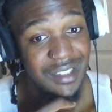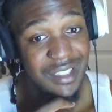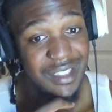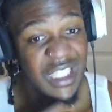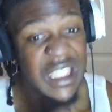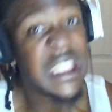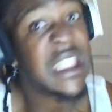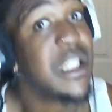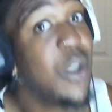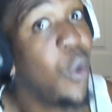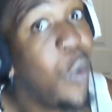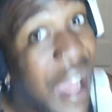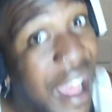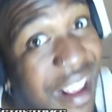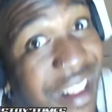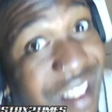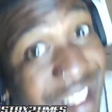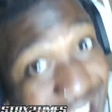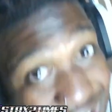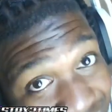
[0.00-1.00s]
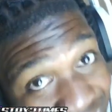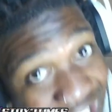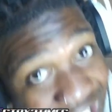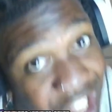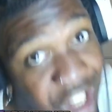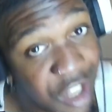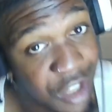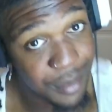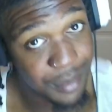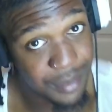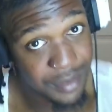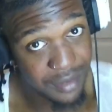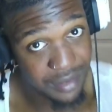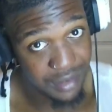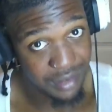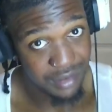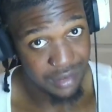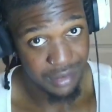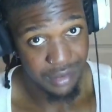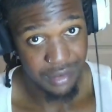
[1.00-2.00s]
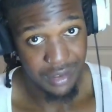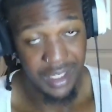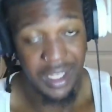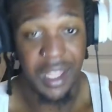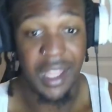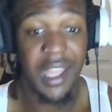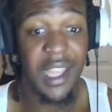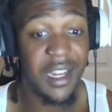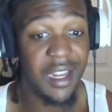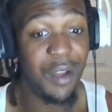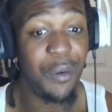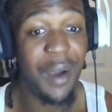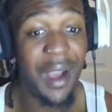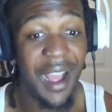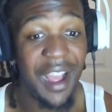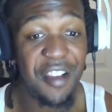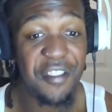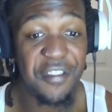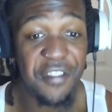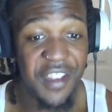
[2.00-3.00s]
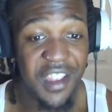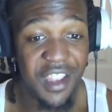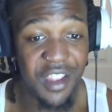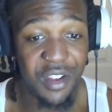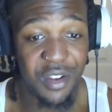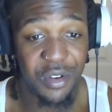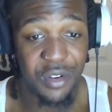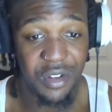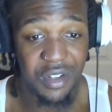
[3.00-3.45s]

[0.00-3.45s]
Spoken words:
Go ask Levs. He know how it feel.